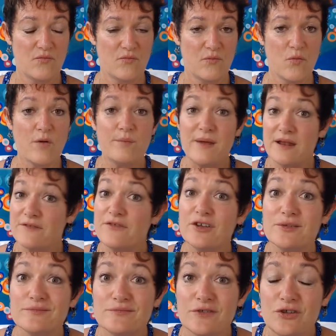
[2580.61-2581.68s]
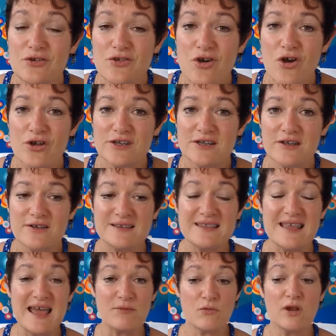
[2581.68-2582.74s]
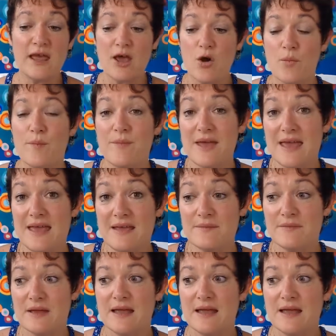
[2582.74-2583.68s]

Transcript: what benefit you got, because that will help me